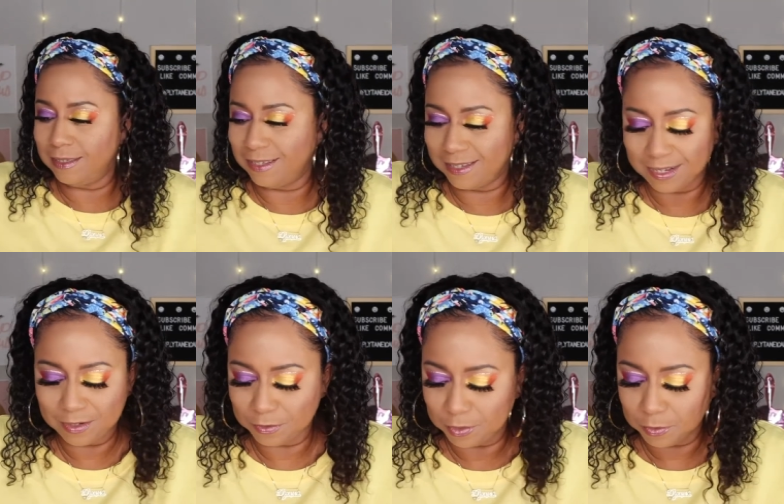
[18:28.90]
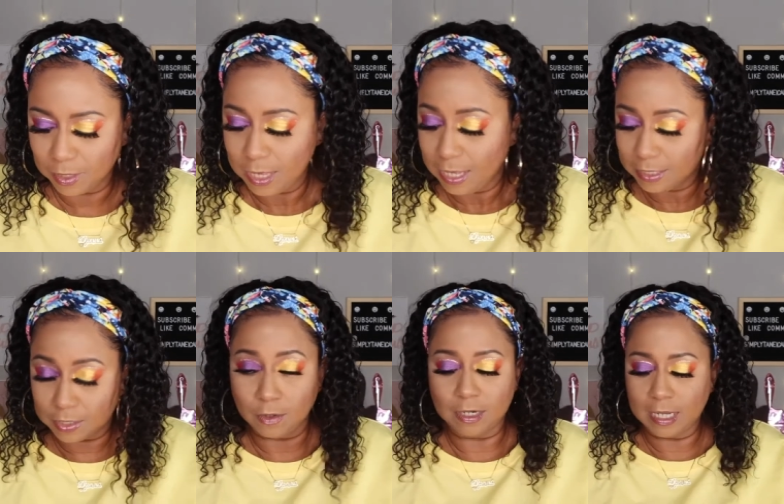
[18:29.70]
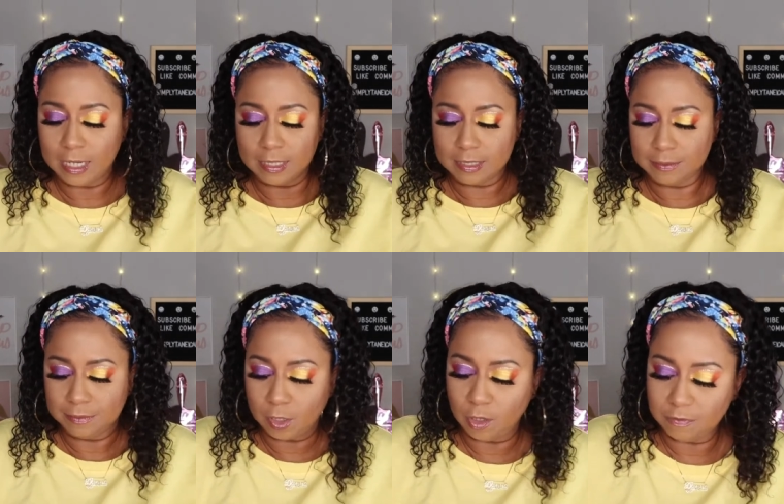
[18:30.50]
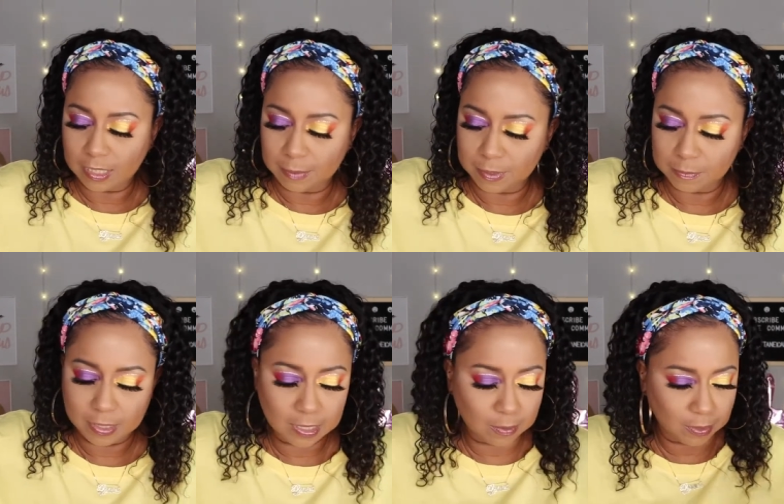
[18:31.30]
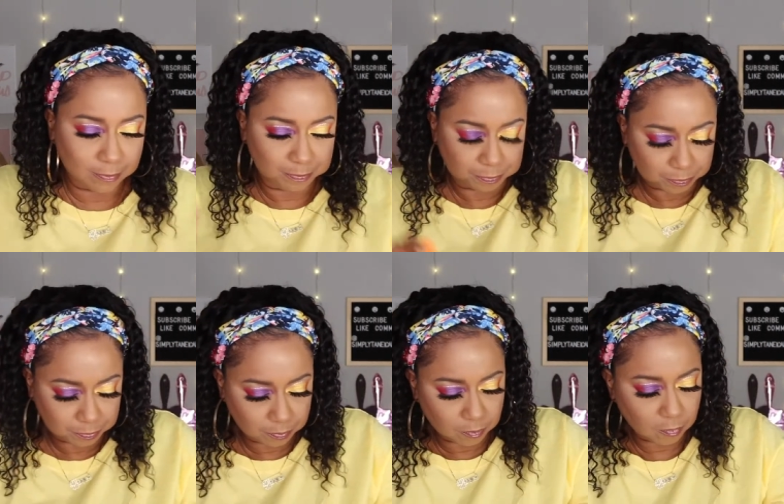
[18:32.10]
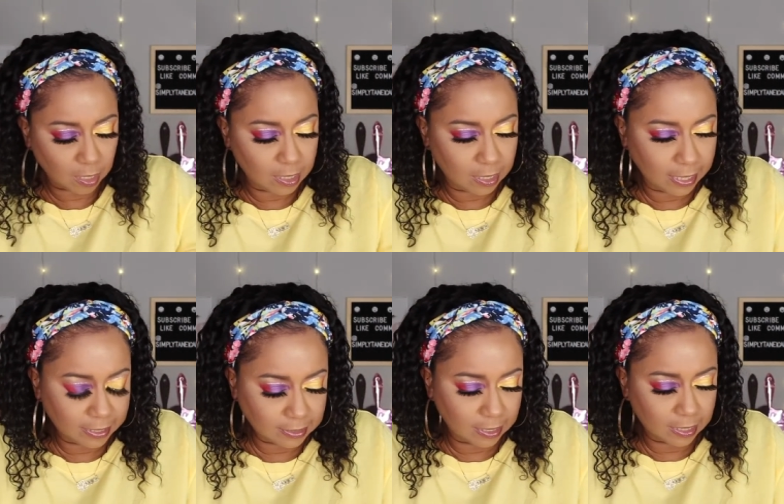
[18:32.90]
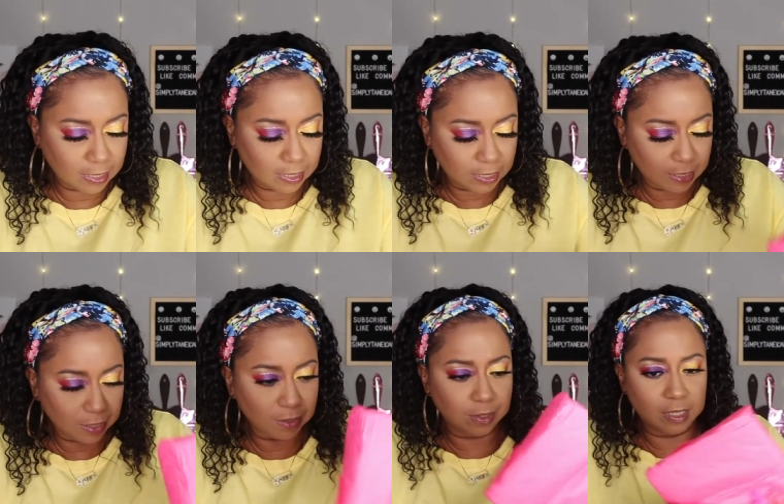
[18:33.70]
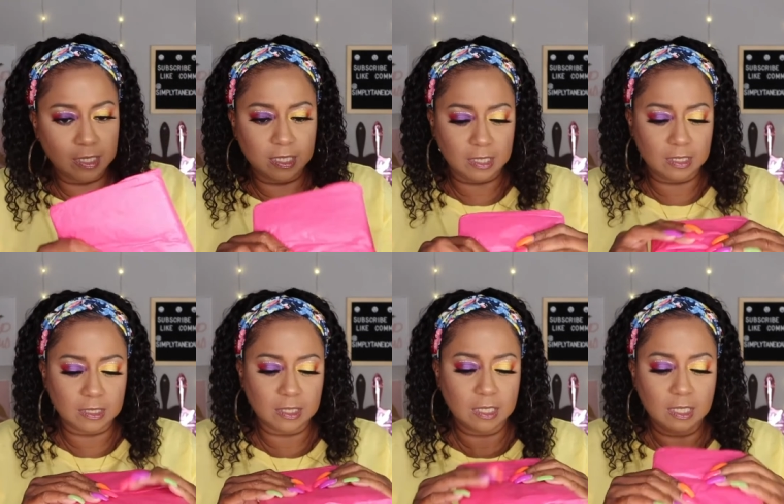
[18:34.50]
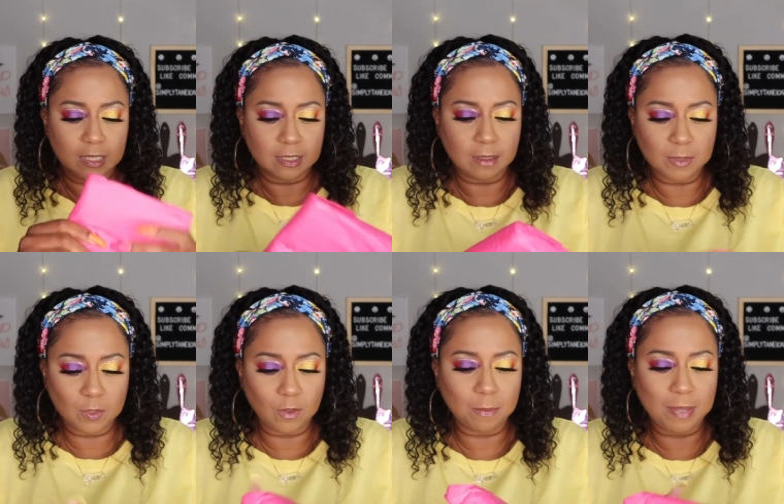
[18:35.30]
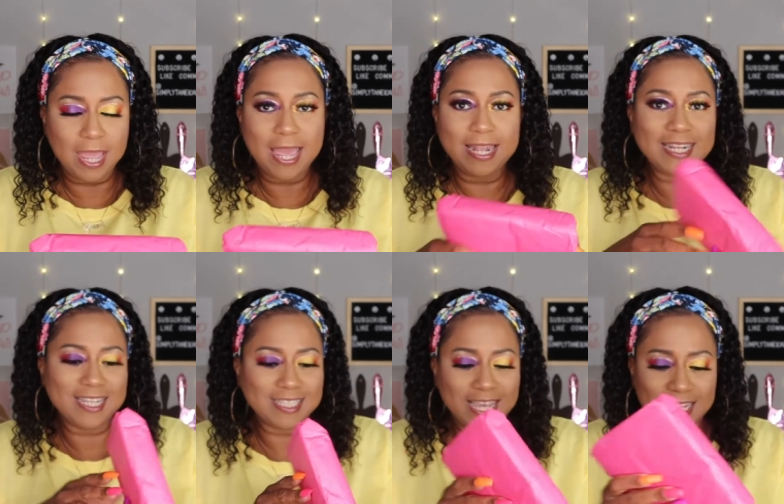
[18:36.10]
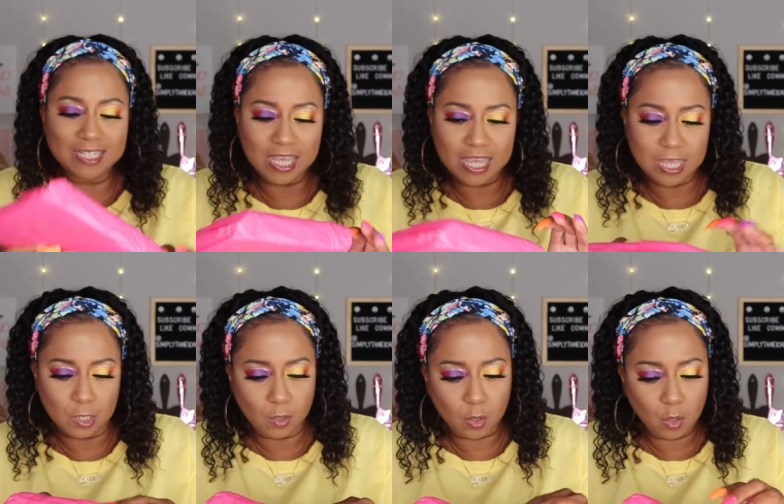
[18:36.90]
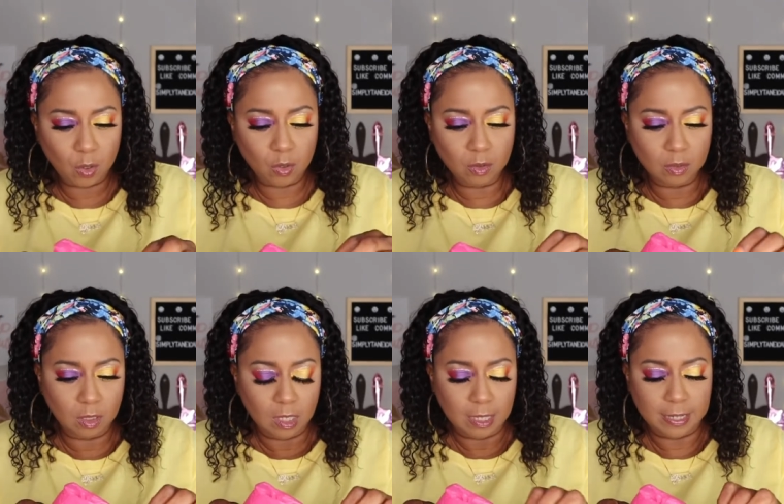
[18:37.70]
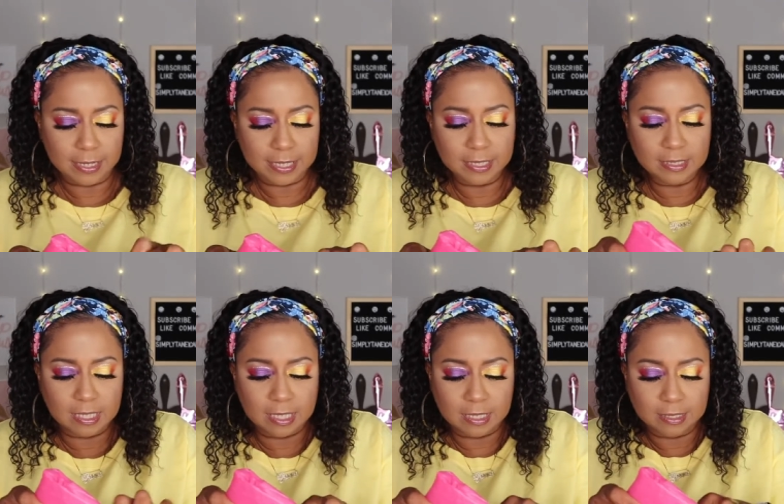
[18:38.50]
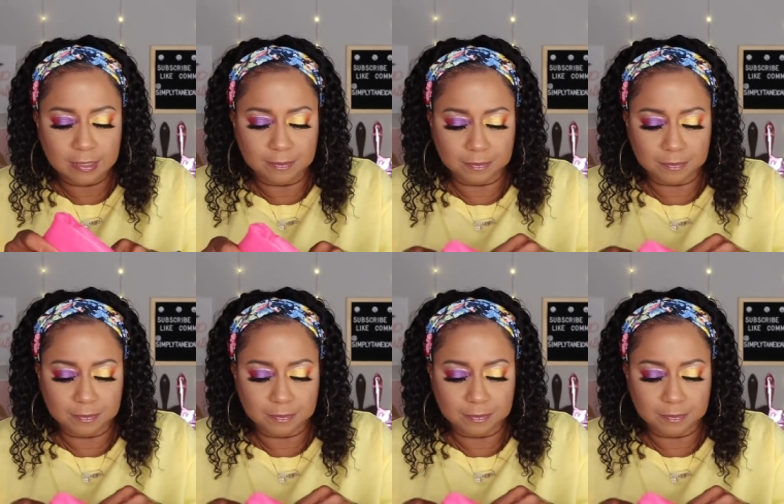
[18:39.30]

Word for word: I don't know. Sorry, guys. Off topic. But anyway, and the last thing in here is some sort of palette, because I can tell. I can tell.